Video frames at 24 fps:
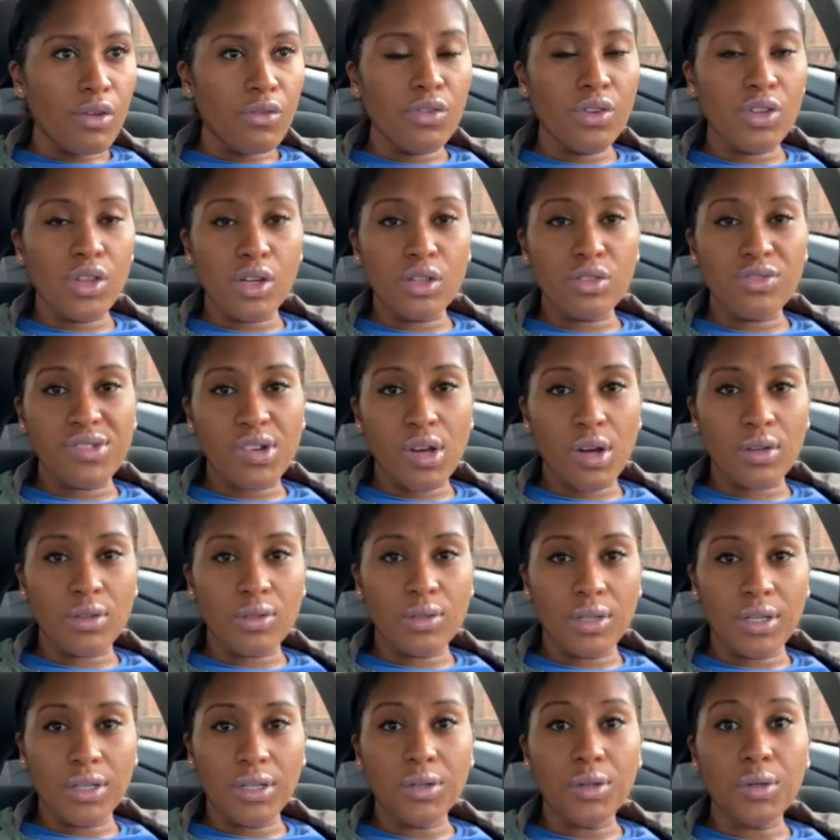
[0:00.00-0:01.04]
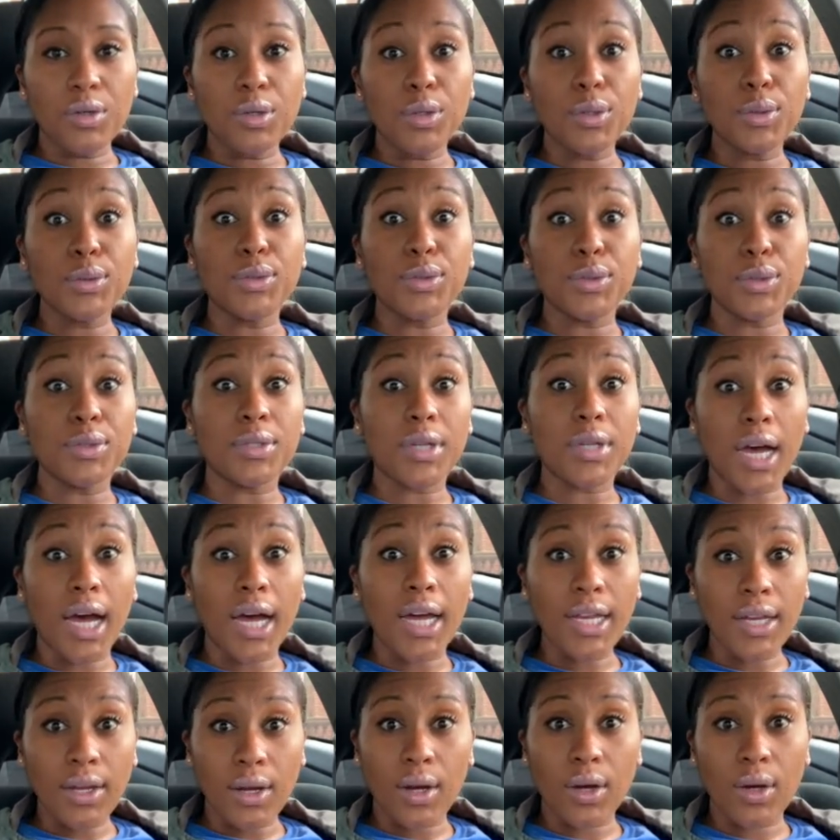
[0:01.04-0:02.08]
For those of y'all who do not
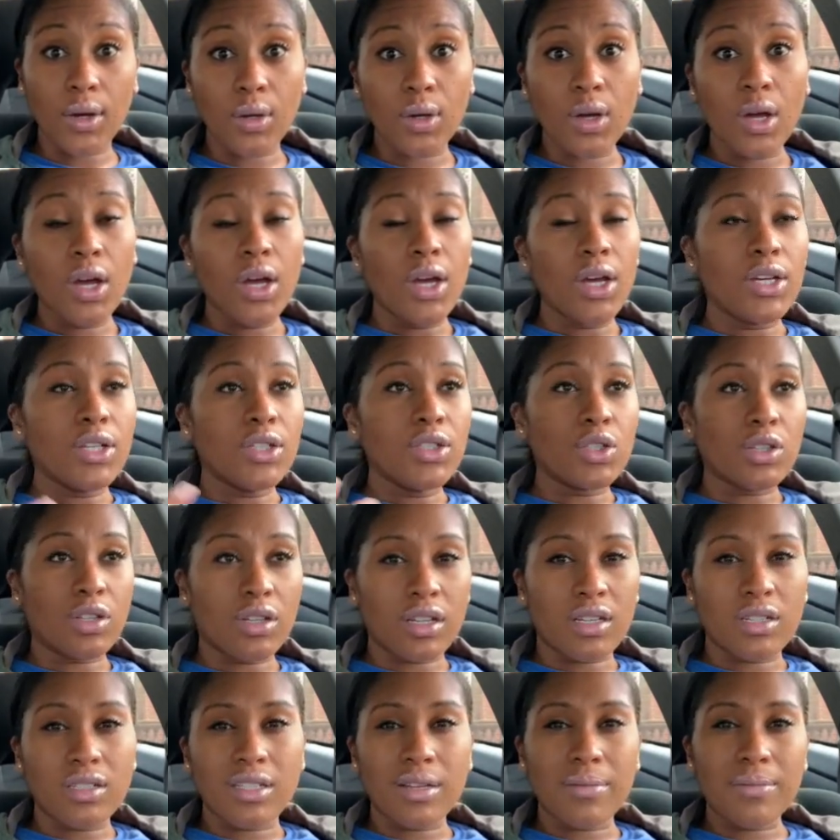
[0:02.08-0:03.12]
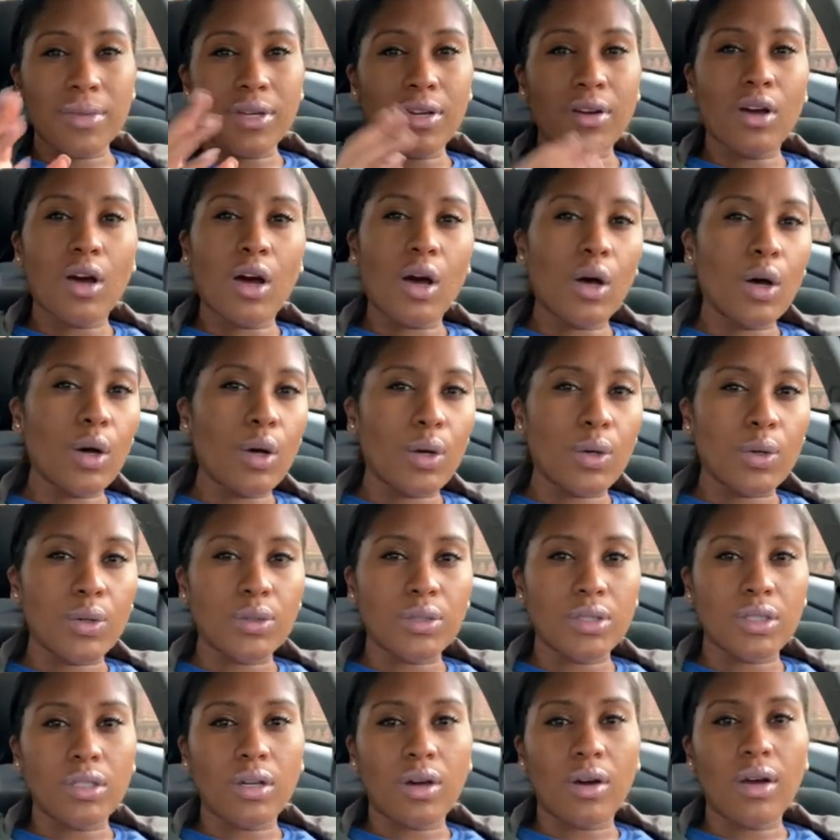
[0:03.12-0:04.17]
know, drinking something cold,
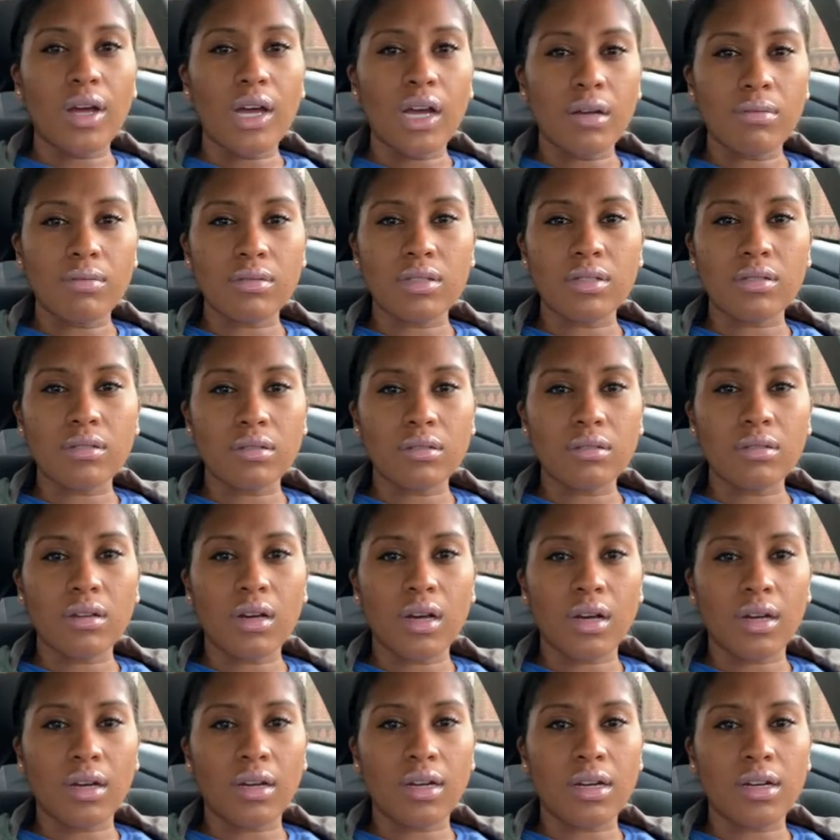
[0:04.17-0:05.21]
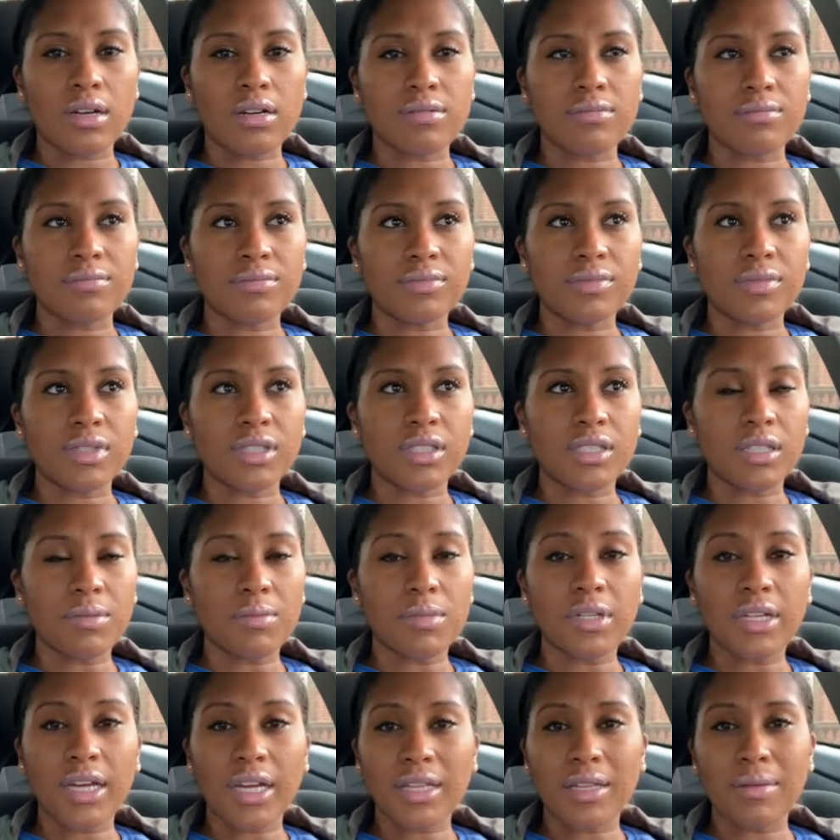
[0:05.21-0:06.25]
helps
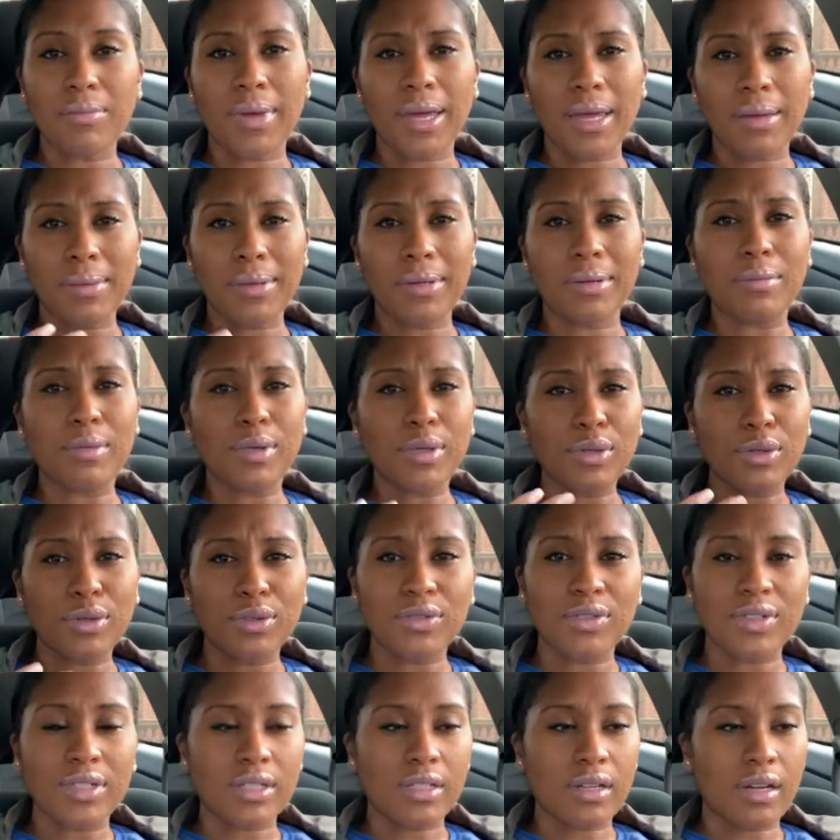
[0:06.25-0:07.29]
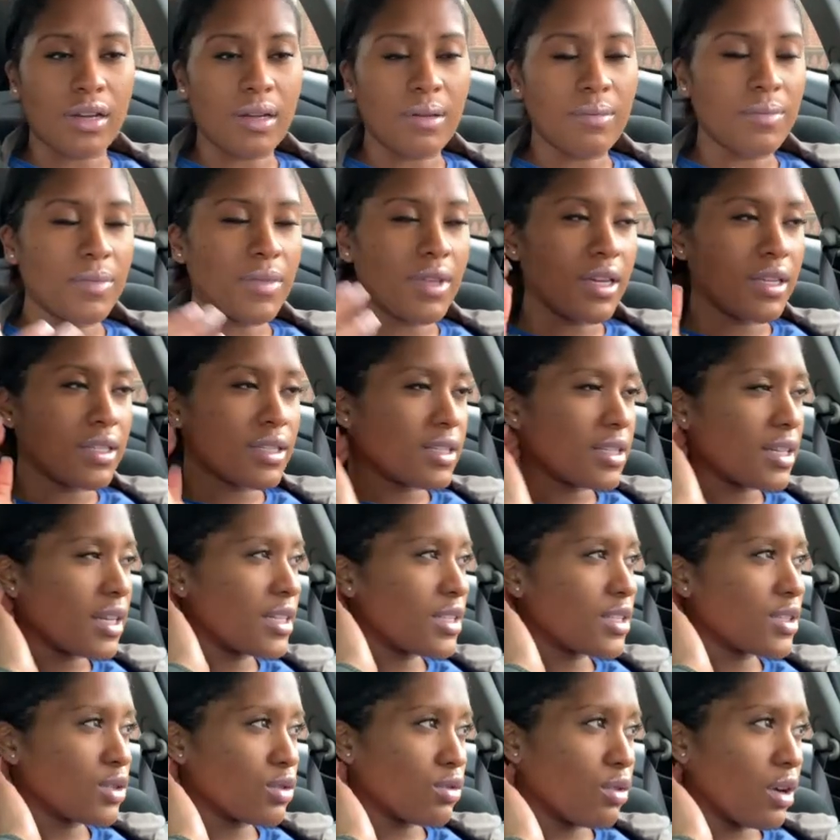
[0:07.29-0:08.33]
stimulate the baby to move and things of that
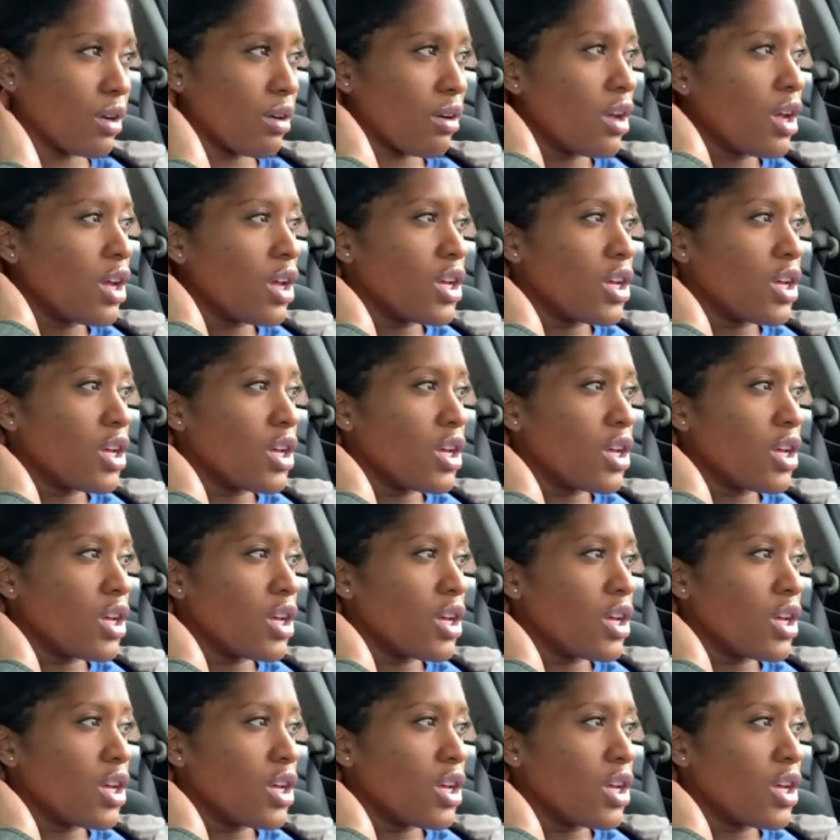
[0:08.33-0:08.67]
sort.